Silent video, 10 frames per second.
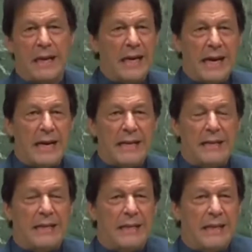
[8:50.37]

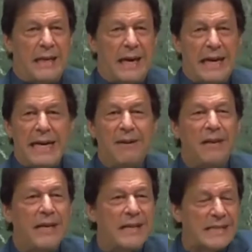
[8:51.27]
And I
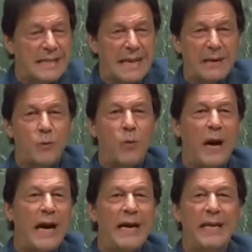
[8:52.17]
never understand
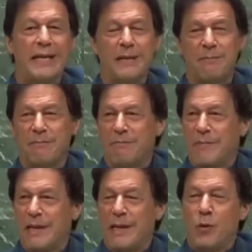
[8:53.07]
why.
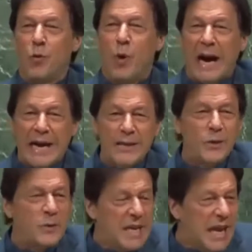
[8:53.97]
Why
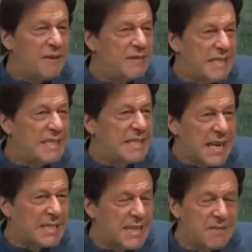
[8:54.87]
do we have these
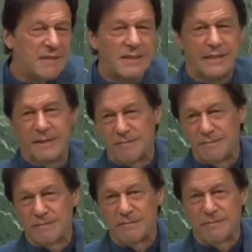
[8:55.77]
tax havens?
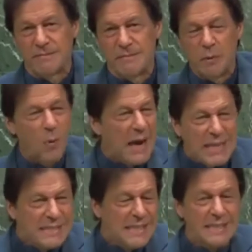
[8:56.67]
Why
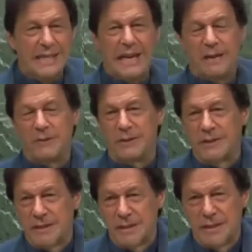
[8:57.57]
is this allowed?
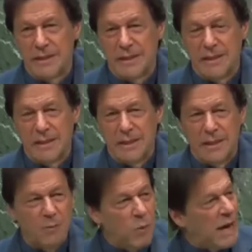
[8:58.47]

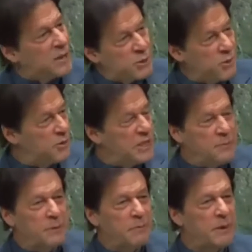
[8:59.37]
Why shouldn't
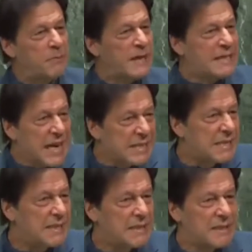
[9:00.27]
rich people pay
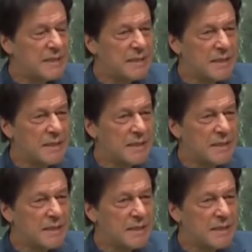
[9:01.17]
taxes?